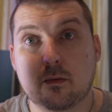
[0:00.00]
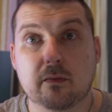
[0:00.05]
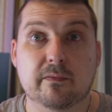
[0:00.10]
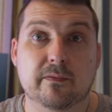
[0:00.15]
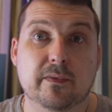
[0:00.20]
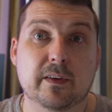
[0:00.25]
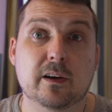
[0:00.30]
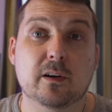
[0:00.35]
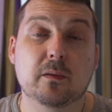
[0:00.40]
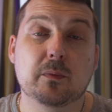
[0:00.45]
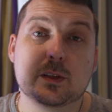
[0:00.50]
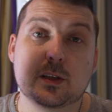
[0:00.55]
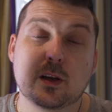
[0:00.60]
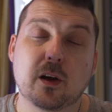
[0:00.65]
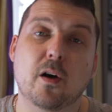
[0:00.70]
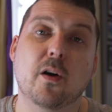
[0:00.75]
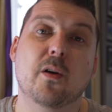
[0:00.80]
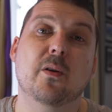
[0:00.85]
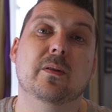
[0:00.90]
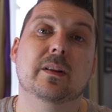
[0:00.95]
films
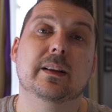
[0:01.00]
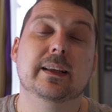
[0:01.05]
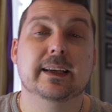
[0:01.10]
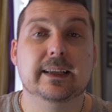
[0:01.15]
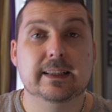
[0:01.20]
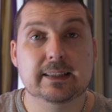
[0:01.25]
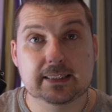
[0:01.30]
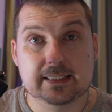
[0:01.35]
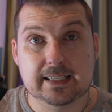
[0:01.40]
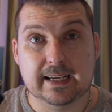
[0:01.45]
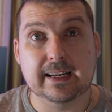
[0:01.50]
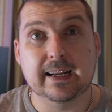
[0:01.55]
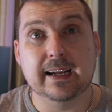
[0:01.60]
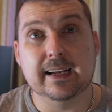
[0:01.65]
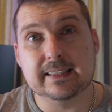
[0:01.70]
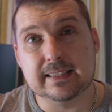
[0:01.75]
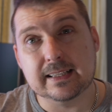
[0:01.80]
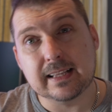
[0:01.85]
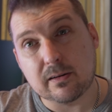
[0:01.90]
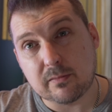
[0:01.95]
only in
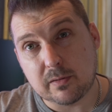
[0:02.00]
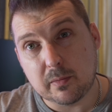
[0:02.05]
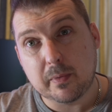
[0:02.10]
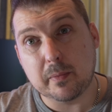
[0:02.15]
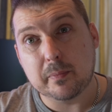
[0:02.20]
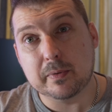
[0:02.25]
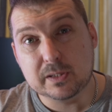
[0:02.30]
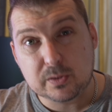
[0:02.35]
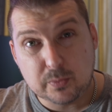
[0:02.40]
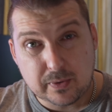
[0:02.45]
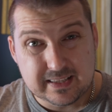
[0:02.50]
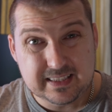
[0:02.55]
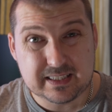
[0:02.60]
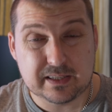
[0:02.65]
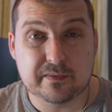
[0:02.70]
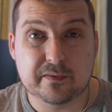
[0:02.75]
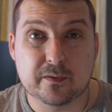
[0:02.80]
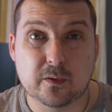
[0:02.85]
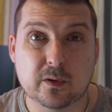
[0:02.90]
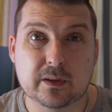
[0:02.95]
1080. Now remember,
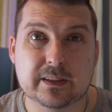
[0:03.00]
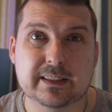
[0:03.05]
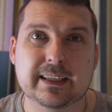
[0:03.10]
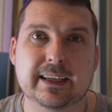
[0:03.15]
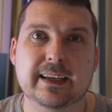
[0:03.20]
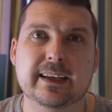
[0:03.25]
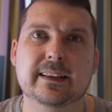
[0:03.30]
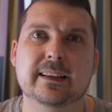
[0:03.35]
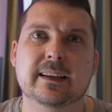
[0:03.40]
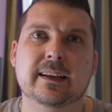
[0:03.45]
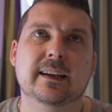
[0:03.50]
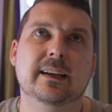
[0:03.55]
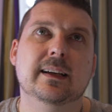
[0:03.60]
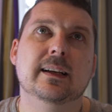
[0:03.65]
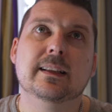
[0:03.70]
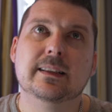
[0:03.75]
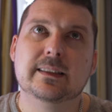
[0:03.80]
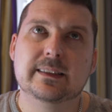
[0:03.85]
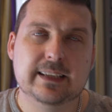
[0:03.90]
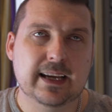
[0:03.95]
2014
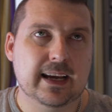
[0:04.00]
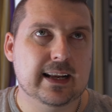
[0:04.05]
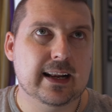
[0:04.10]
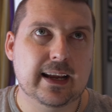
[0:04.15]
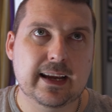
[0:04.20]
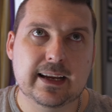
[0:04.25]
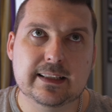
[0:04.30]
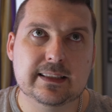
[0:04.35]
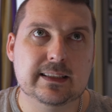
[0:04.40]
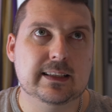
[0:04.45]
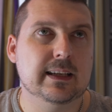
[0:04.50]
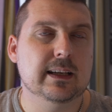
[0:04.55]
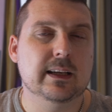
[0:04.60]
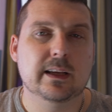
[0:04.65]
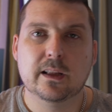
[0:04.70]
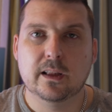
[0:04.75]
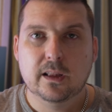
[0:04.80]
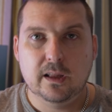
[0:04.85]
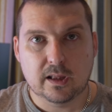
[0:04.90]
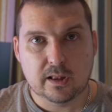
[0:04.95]
1080,
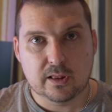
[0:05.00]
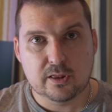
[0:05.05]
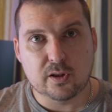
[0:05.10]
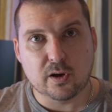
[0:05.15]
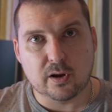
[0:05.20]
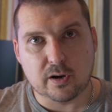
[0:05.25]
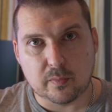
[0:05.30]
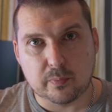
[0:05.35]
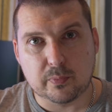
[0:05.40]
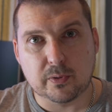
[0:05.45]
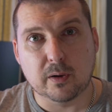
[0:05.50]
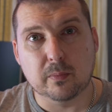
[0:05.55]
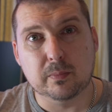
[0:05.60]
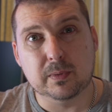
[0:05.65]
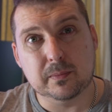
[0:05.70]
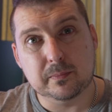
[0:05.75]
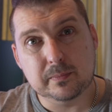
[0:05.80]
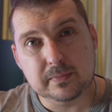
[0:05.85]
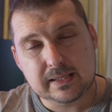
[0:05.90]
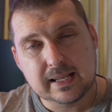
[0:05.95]
not a
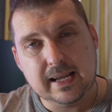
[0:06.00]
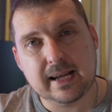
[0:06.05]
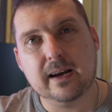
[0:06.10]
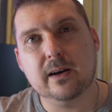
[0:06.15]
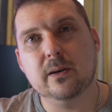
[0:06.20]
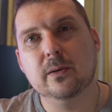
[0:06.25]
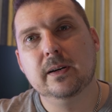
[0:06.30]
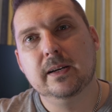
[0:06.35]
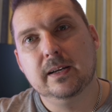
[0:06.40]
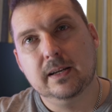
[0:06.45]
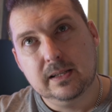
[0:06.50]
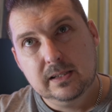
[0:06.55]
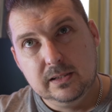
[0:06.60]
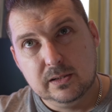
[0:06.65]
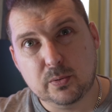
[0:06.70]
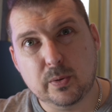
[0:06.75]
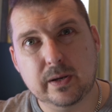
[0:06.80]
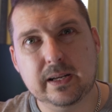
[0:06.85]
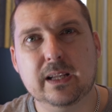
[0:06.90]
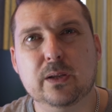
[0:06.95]
problem. Now
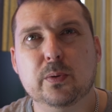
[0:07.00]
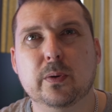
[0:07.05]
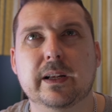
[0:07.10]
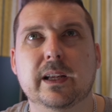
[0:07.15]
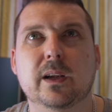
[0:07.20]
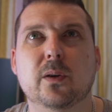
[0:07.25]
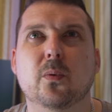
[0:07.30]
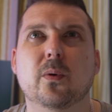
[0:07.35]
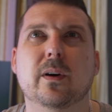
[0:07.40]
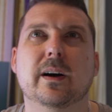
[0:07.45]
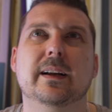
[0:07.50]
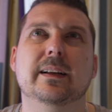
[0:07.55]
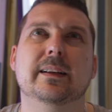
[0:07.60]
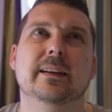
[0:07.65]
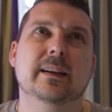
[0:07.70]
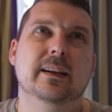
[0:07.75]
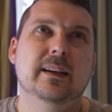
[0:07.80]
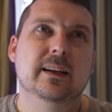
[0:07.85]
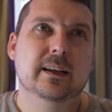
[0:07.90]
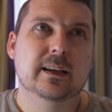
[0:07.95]
2021,
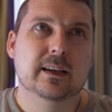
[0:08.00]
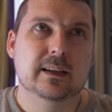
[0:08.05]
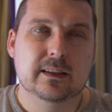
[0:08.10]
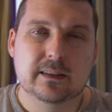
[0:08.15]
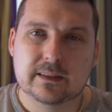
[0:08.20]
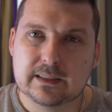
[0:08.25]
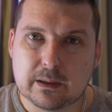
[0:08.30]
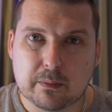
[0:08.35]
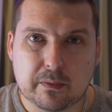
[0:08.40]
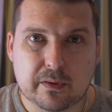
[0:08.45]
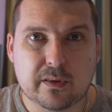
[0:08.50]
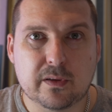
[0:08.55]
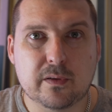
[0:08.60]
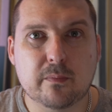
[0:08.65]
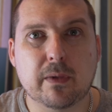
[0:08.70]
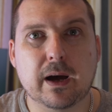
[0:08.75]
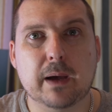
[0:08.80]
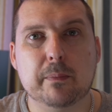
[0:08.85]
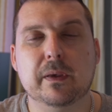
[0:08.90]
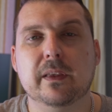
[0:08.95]
some of you
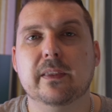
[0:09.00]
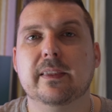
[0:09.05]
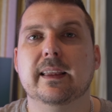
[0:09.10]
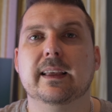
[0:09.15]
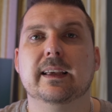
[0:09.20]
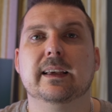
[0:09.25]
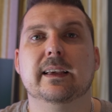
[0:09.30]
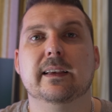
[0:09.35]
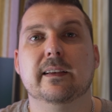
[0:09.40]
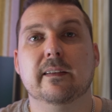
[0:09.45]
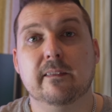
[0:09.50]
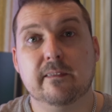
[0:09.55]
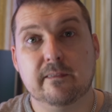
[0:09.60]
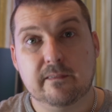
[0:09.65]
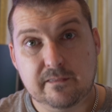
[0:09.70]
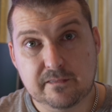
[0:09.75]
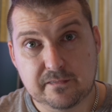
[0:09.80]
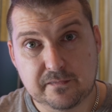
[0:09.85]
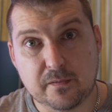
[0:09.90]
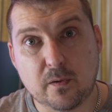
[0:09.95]
might be thinking
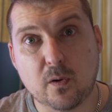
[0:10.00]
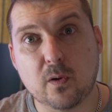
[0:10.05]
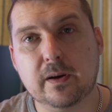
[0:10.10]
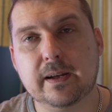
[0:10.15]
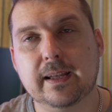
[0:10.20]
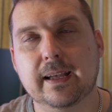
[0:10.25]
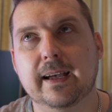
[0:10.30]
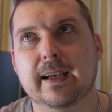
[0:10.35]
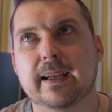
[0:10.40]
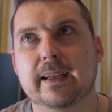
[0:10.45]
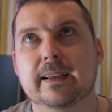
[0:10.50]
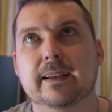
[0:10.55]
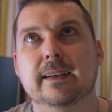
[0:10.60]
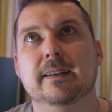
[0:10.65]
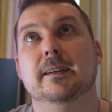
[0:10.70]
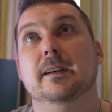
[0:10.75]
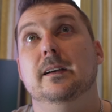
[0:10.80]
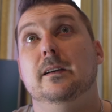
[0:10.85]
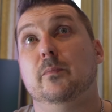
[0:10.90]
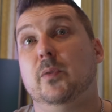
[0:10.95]
4K,
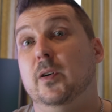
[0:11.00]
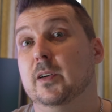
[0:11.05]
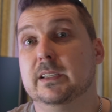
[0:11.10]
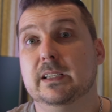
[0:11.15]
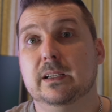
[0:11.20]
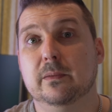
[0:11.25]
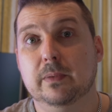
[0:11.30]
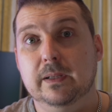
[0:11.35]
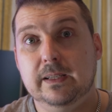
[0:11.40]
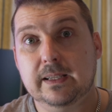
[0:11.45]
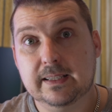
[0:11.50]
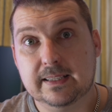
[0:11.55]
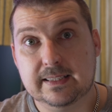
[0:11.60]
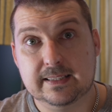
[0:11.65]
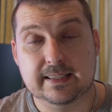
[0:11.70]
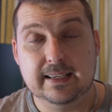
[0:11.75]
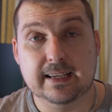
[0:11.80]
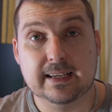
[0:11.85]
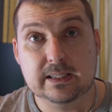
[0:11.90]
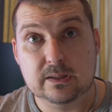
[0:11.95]
possibly
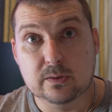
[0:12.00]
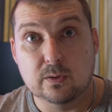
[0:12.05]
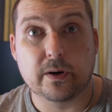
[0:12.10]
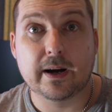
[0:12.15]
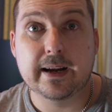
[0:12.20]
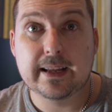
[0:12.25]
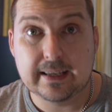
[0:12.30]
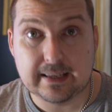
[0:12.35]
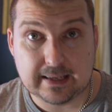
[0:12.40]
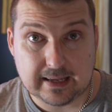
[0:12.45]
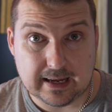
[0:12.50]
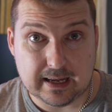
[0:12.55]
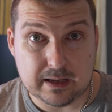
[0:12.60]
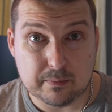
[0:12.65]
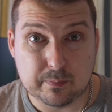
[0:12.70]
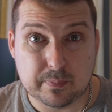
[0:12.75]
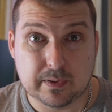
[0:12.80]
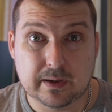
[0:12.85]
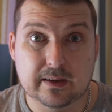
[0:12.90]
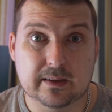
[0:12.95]
6 or
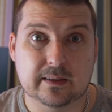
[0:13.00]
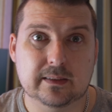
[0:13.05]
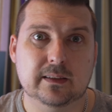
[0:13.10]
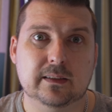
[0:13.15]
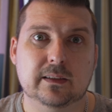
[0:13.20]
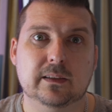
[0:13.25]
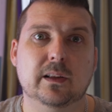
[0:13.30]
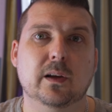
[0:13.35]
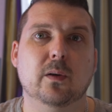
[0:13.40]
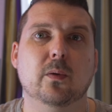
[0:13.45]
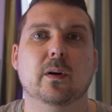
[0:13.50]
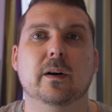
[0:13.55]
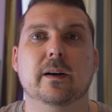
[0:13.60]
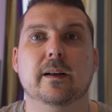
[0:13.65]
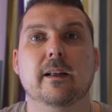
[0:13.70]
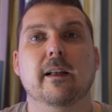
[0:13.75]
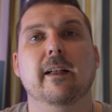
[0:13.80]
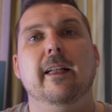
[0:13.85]
8K, but you know what,